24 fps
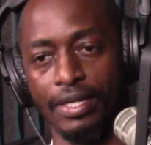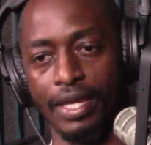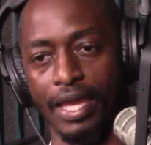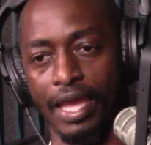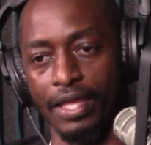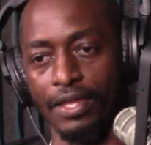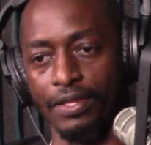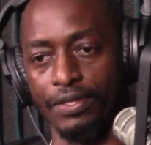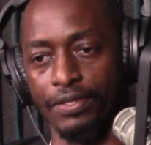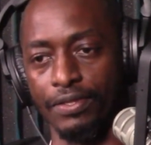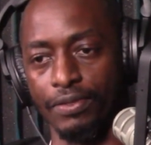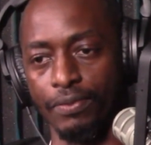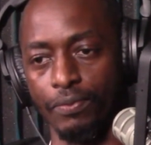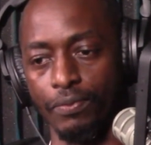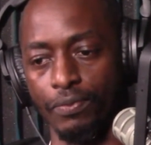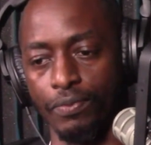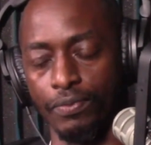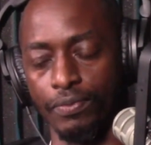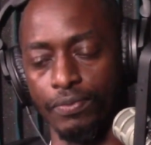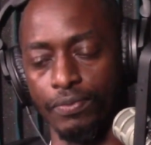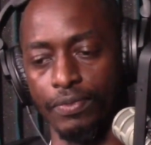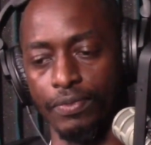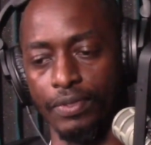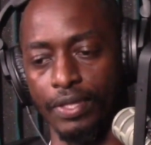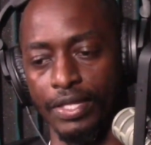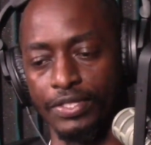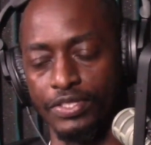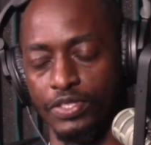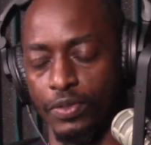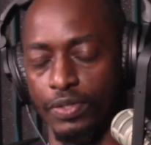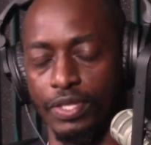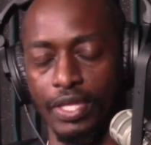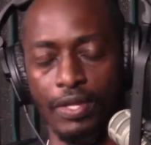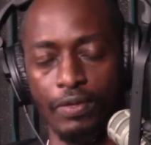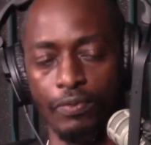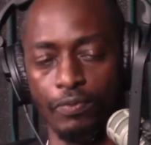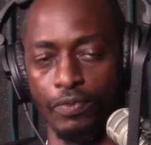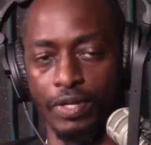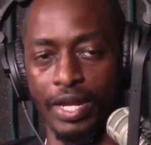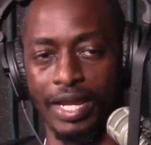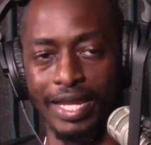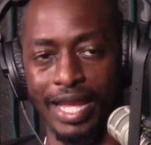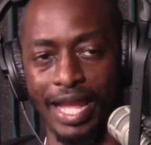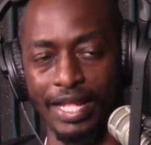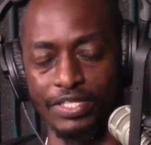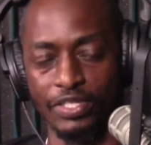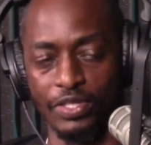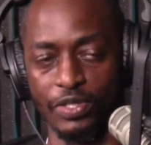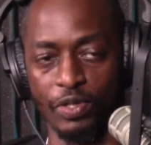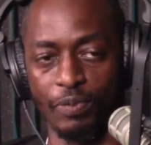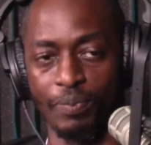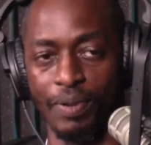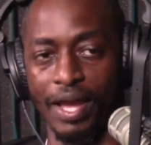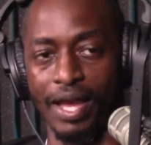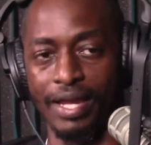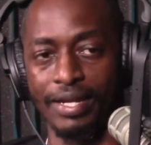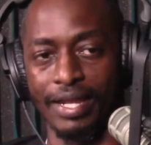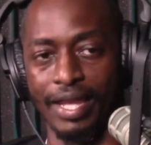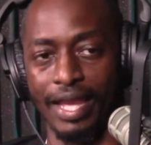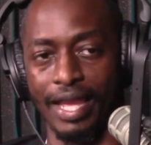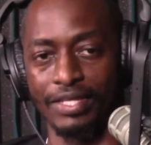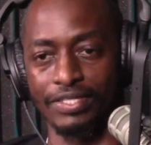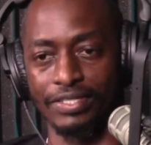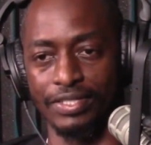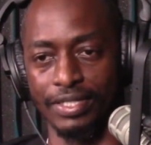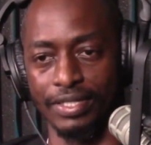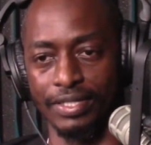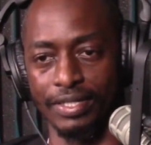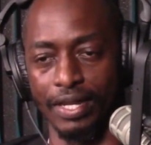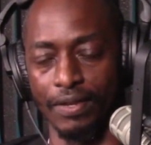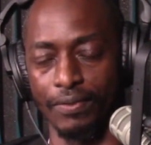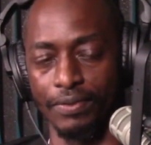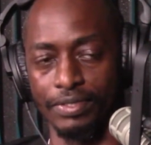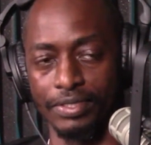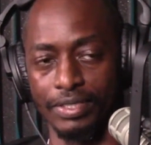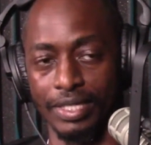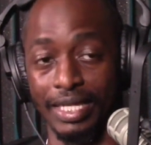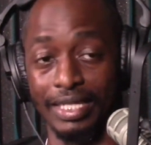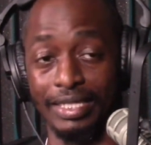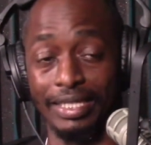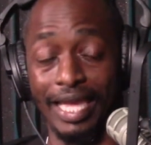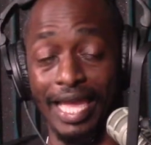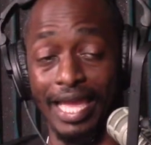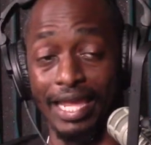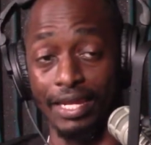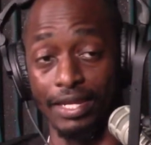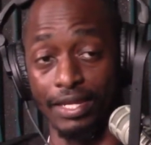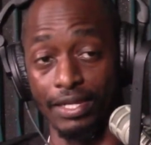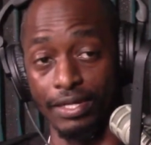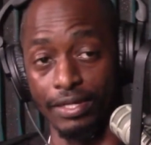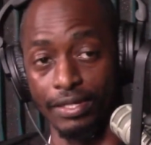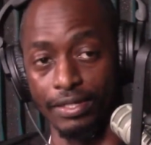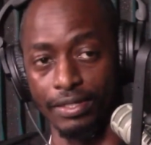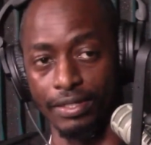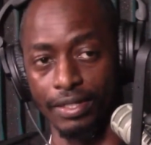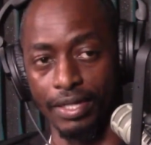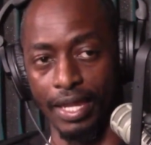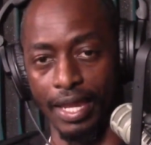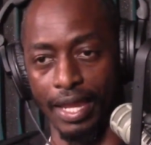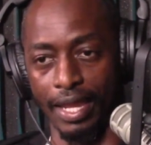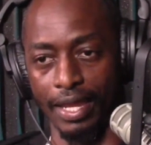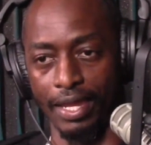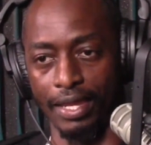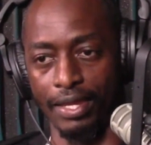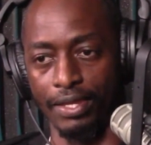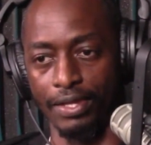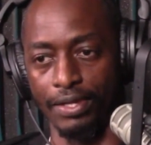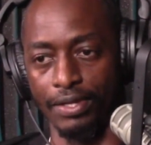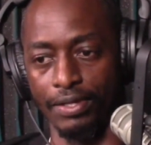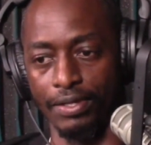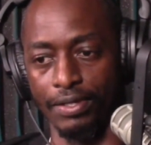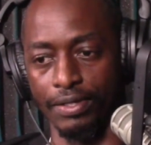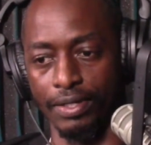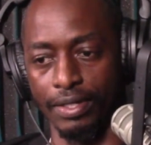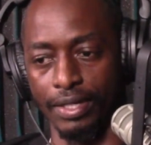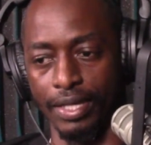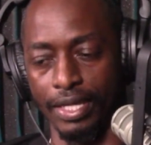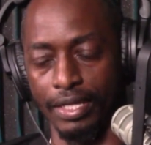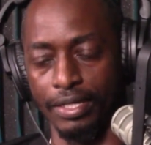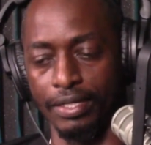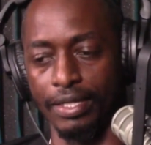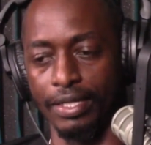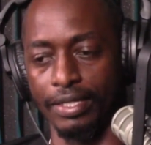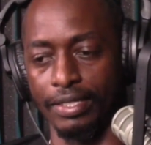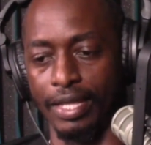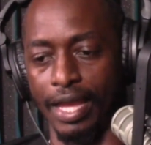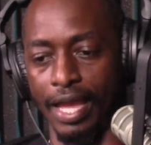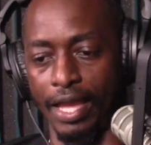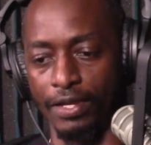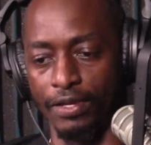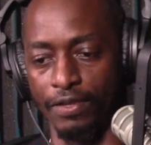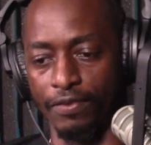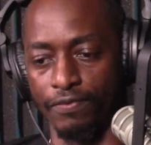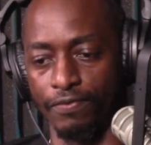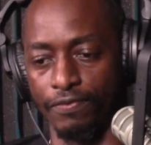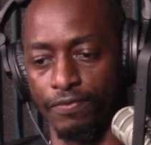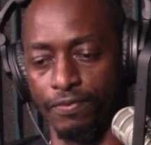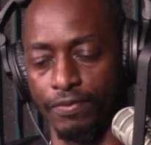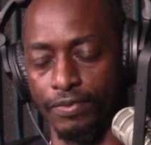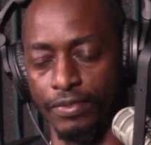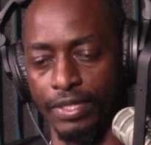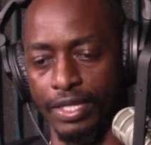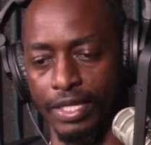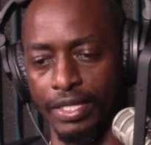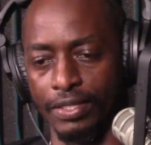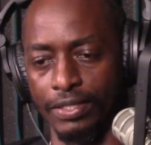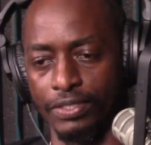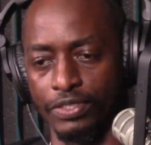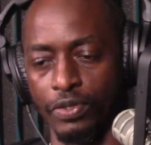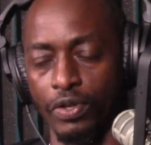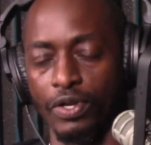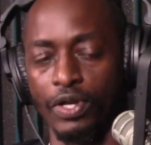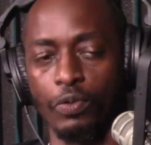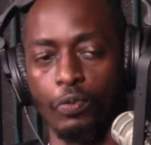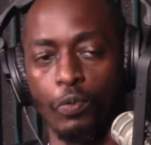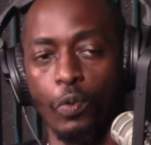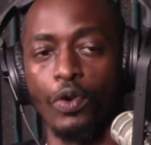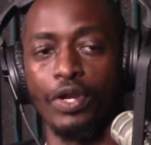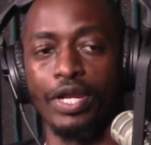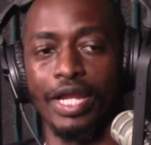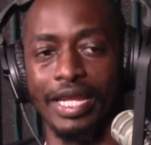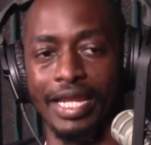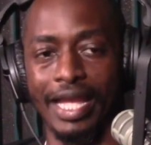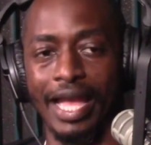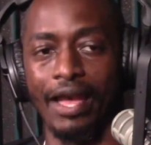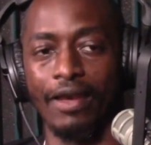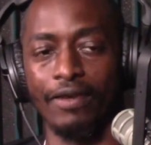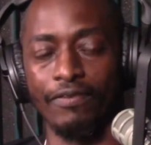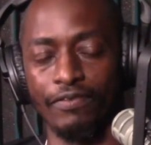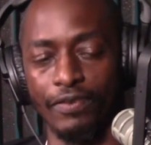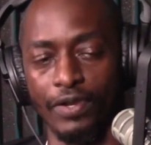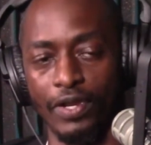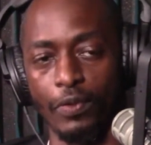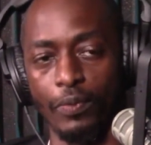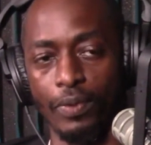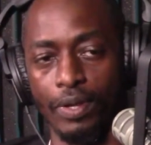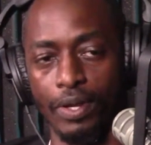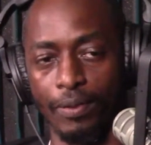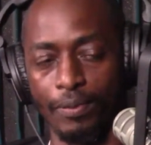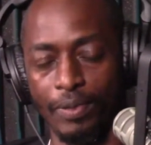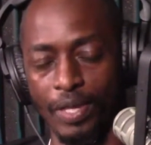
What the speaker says: And so then when I got to do podcasting, I was elated, and it started working out very well.